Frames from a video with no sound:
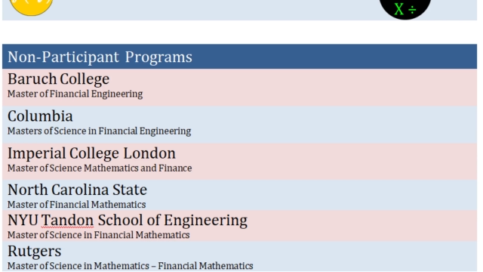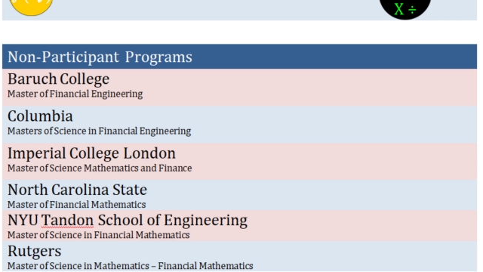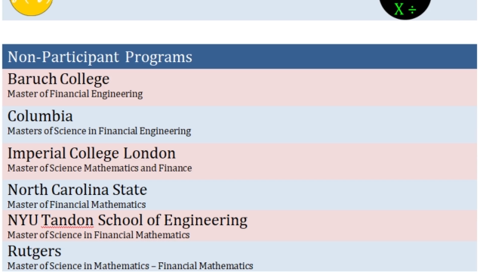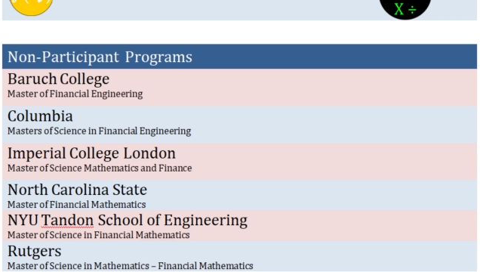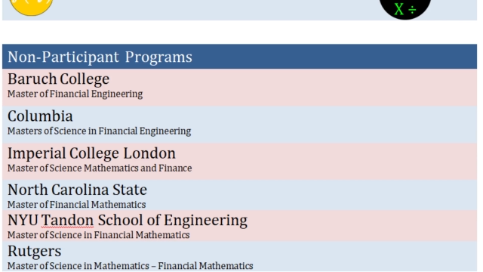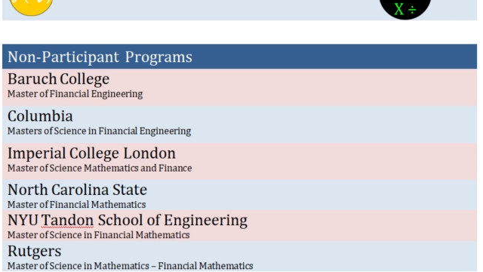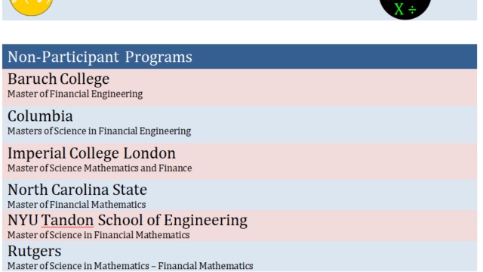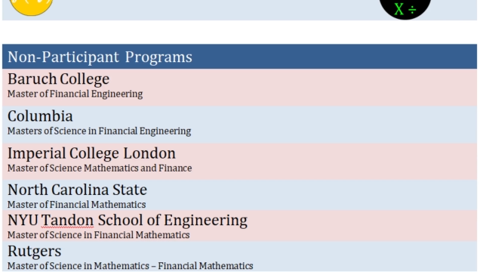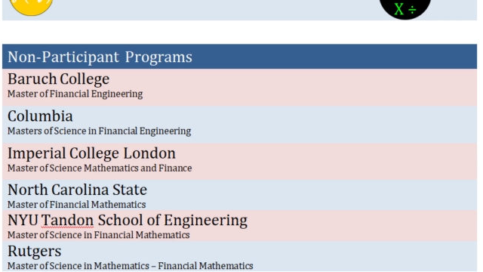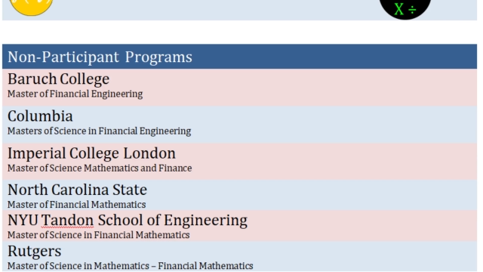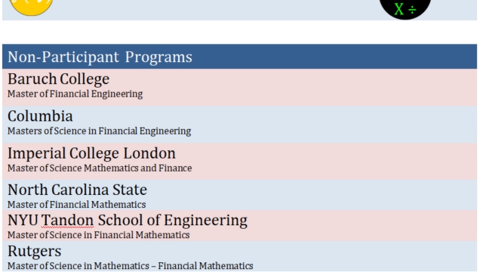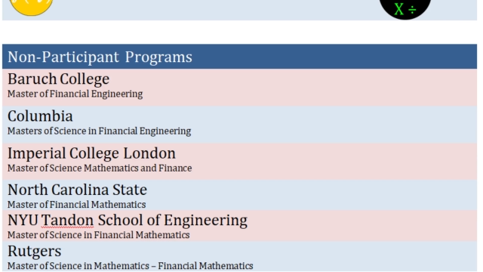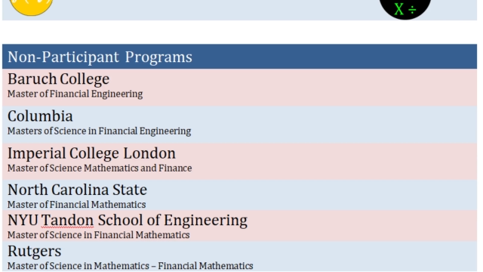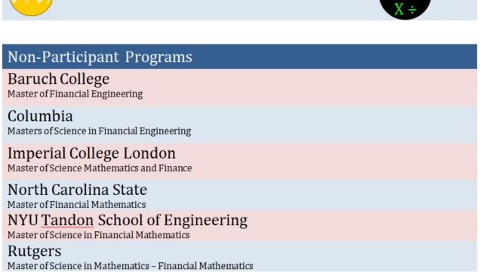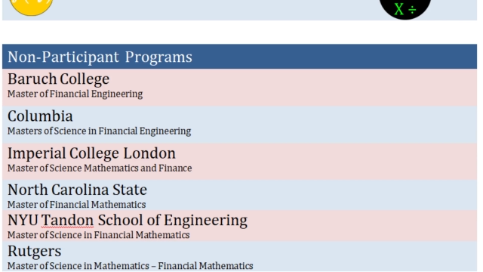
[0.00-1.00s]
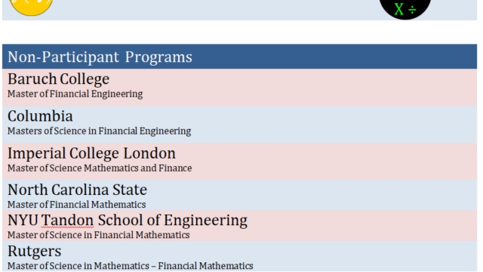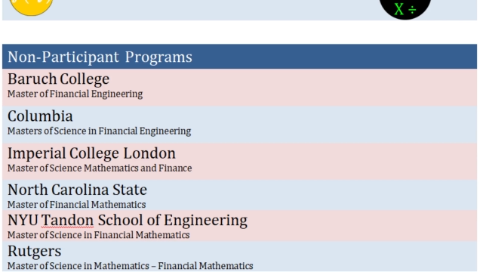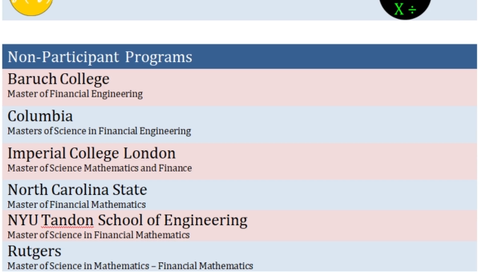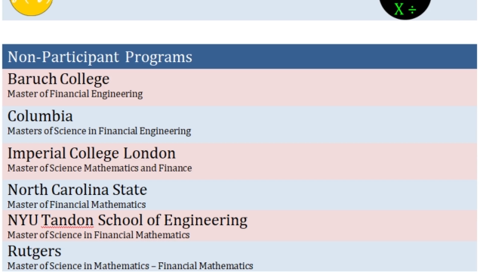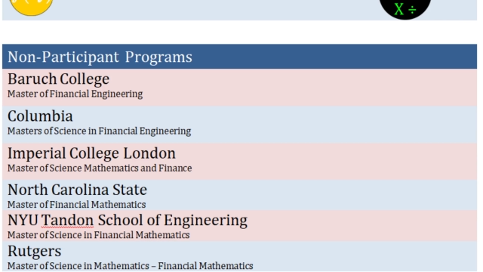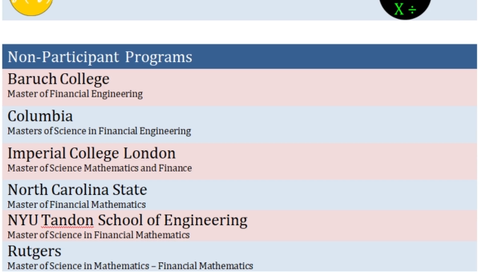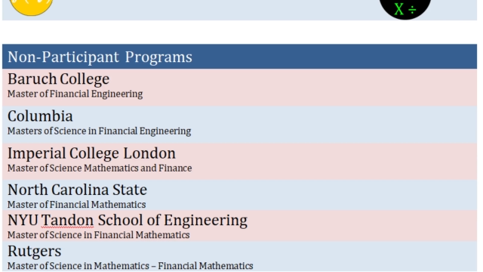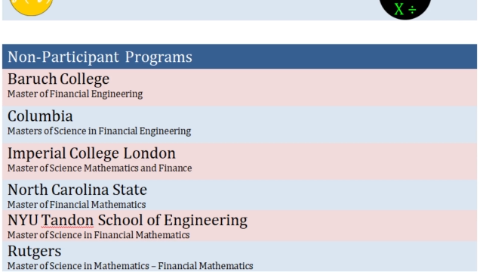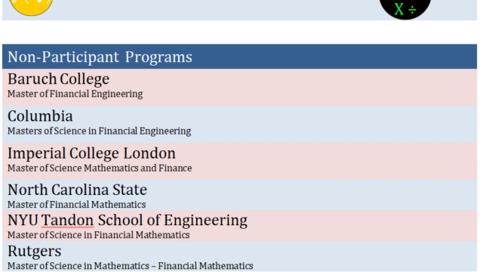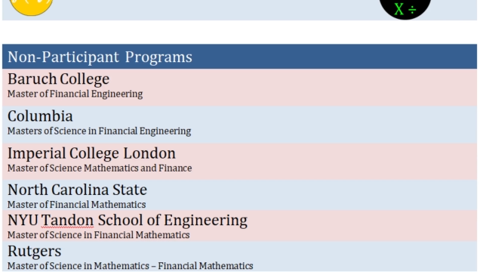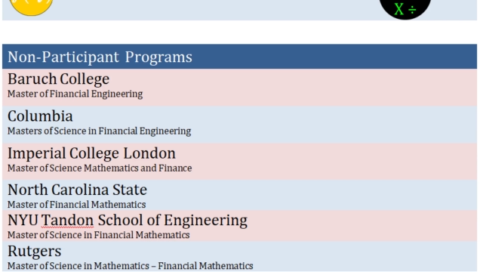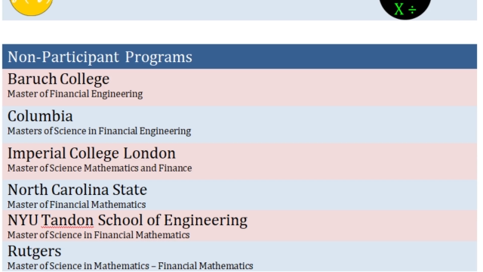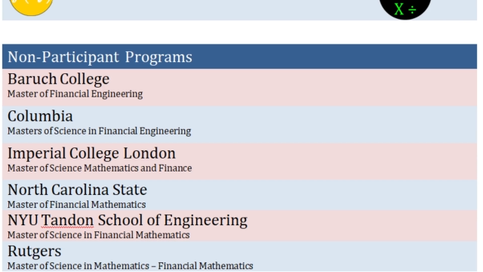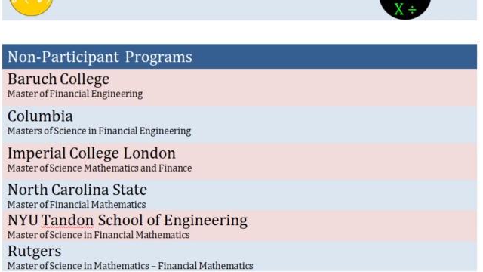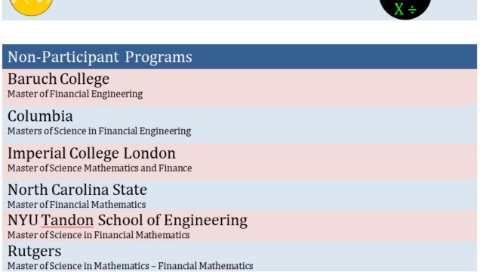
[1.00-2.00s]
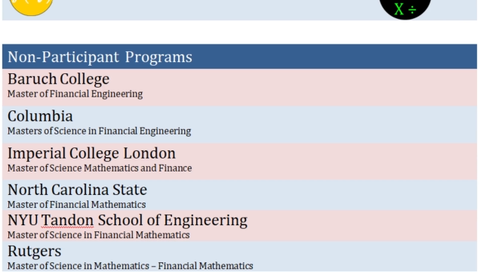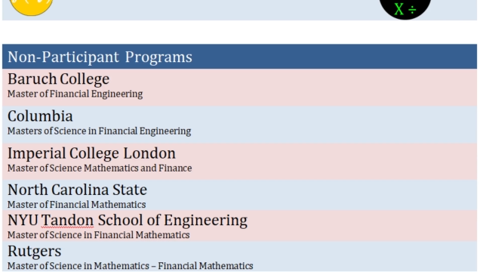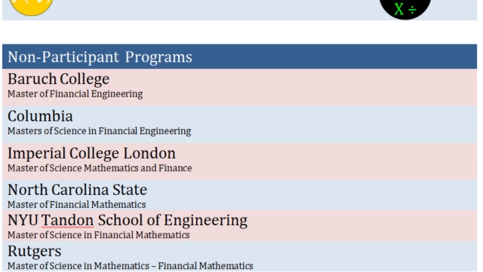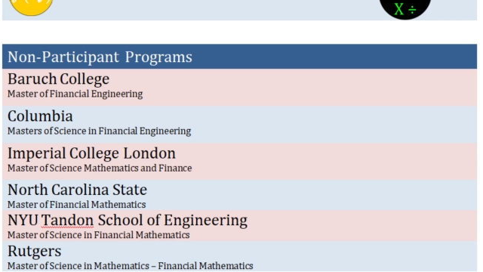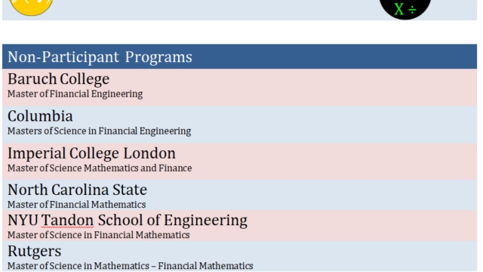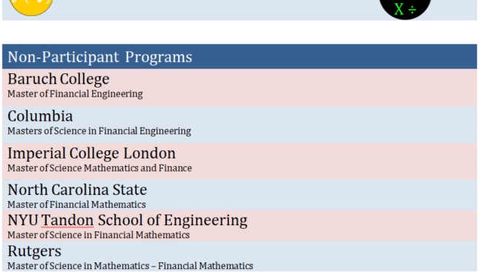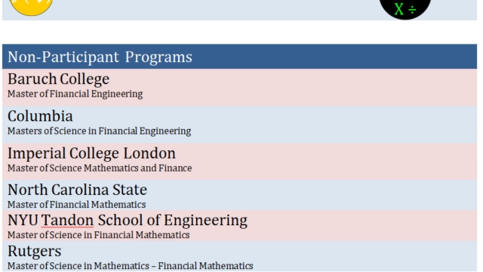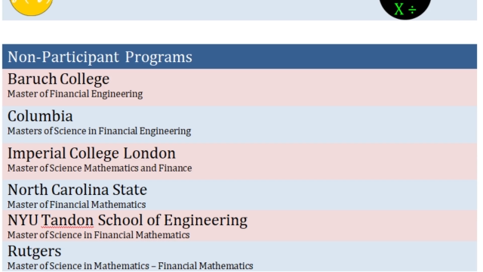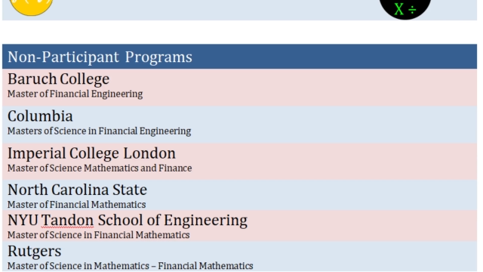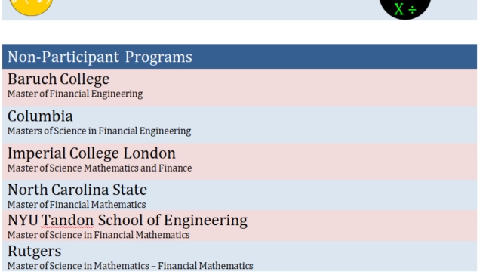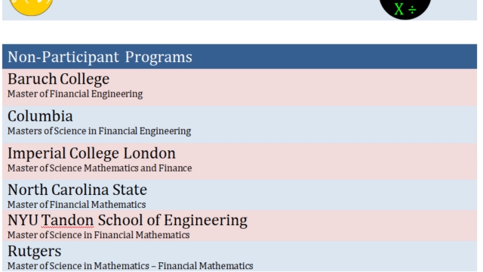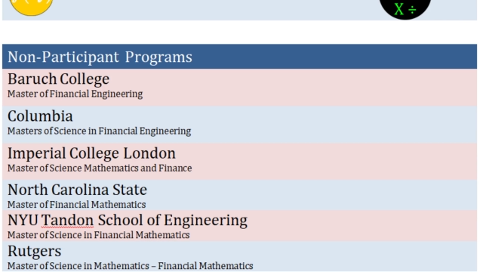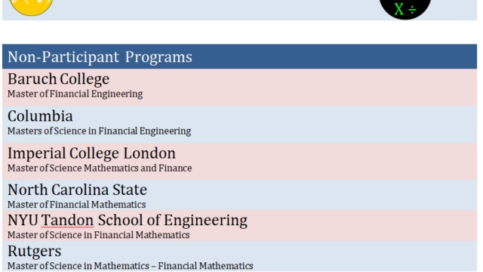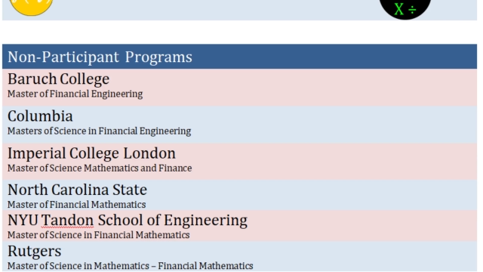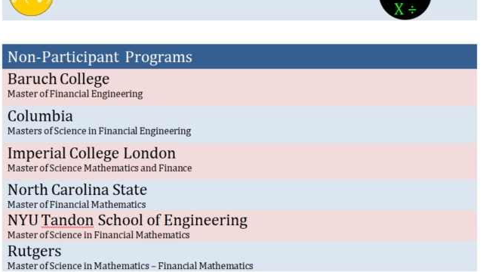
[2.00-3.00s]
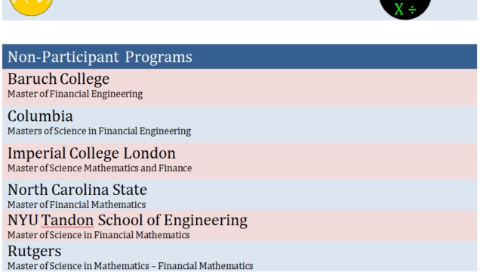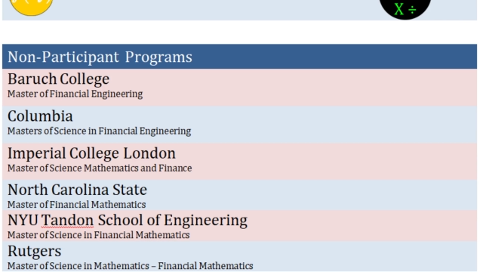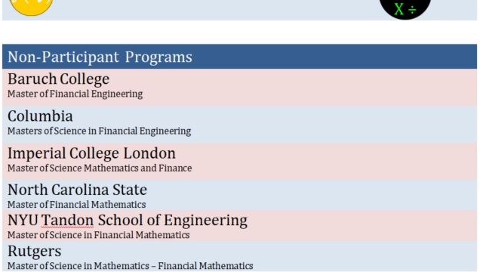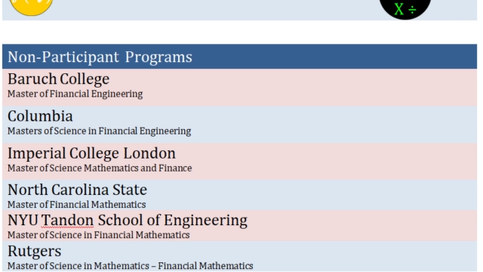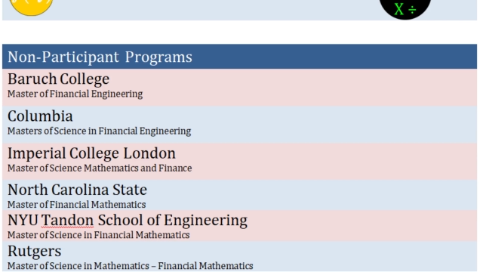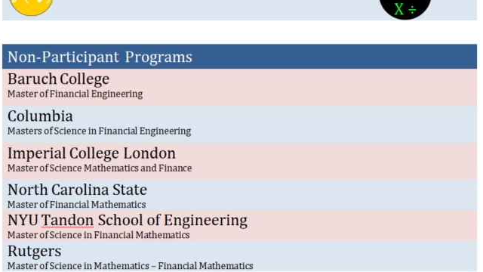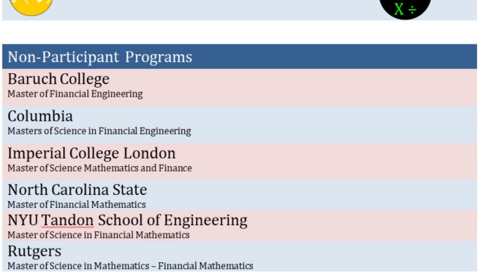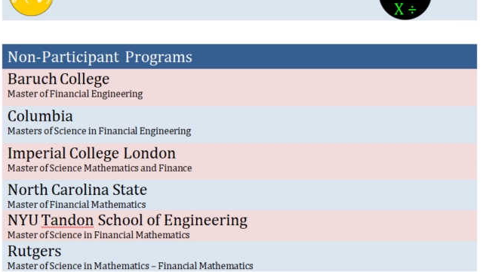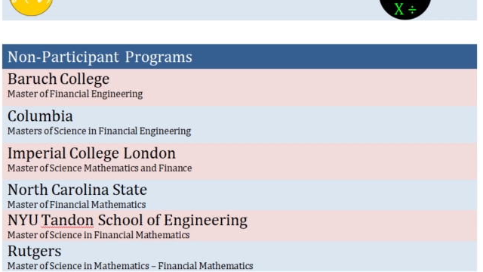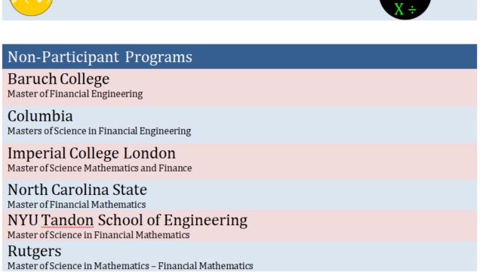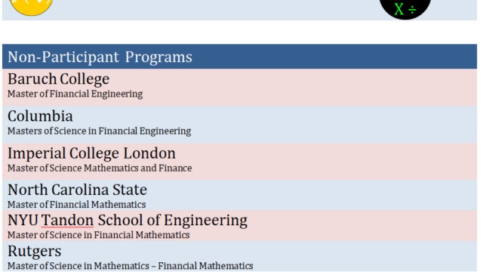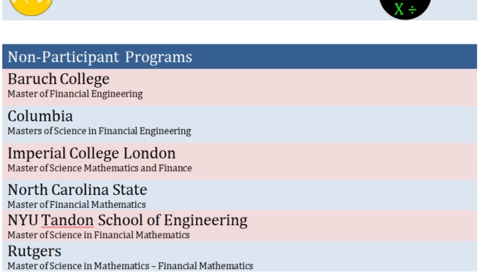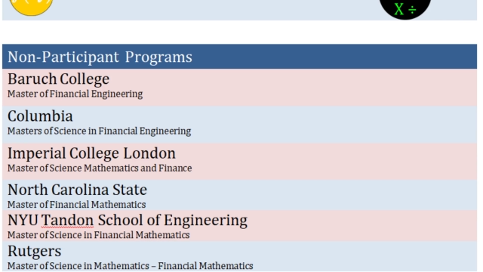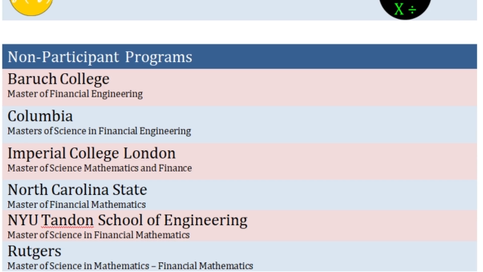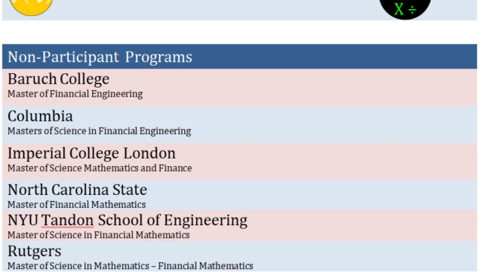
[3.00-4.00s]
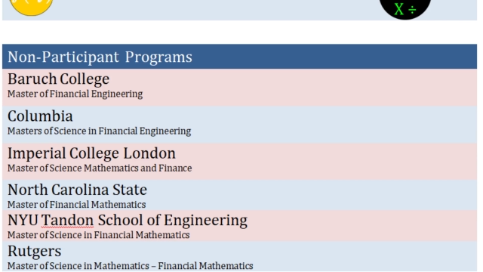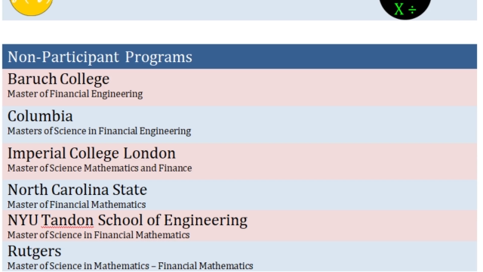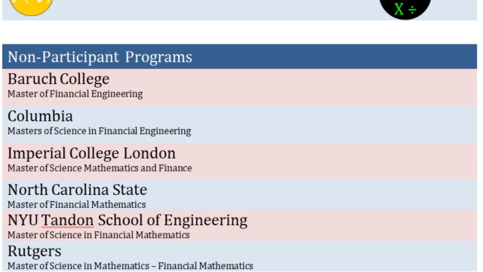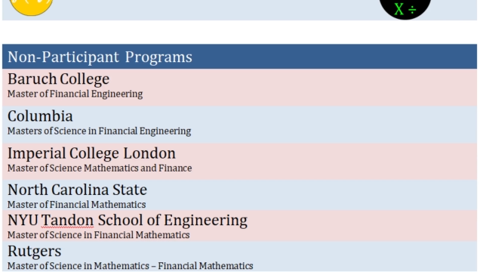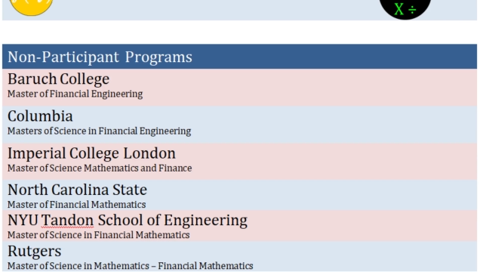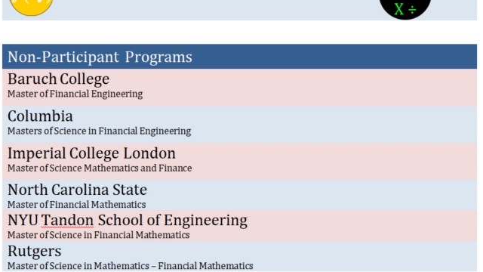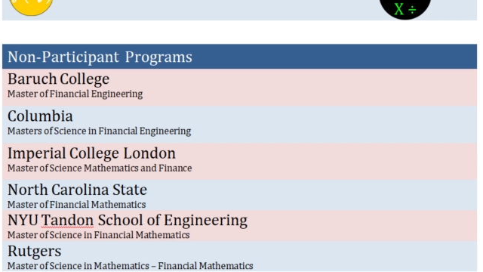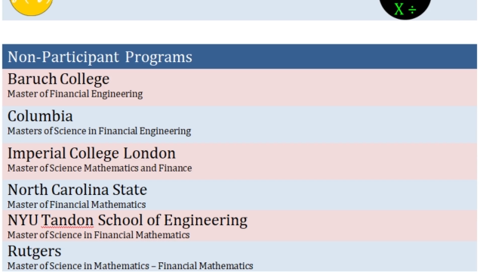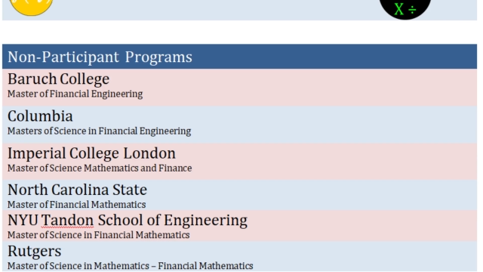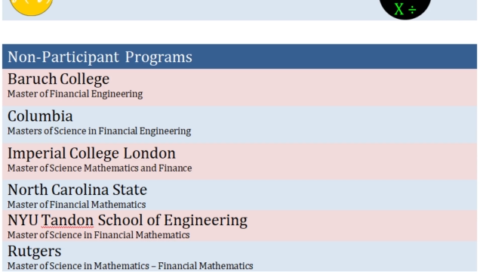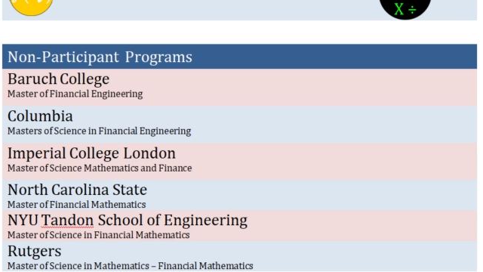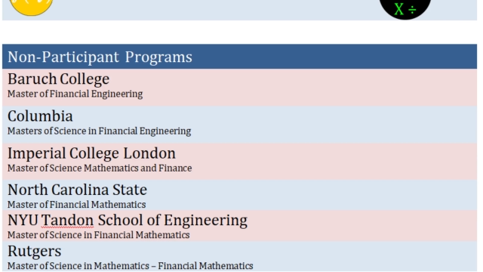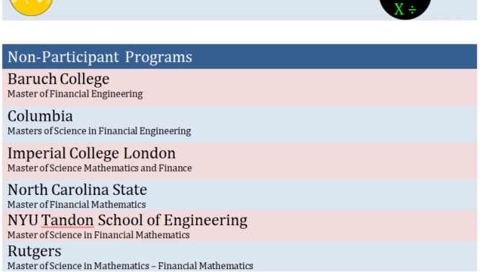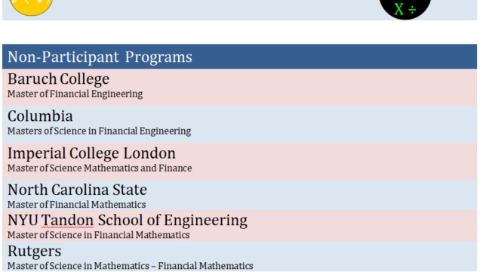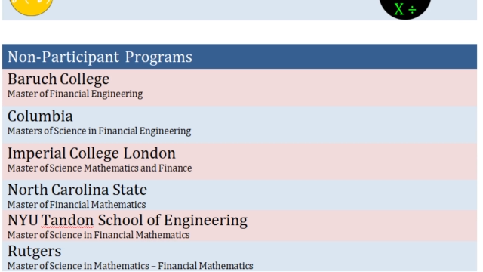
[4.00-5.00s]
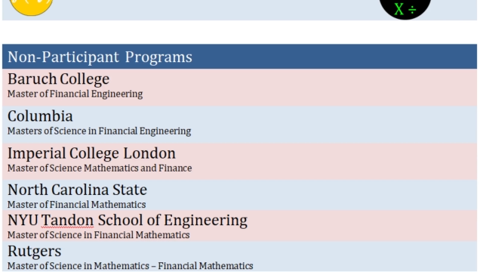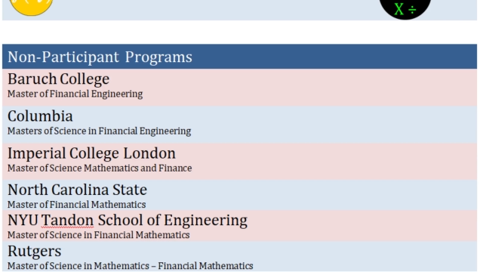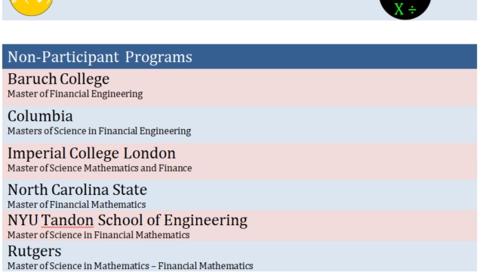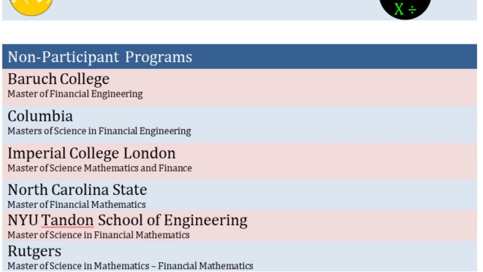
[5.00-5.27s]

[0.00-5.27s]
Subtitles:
[unreadable: no face in view]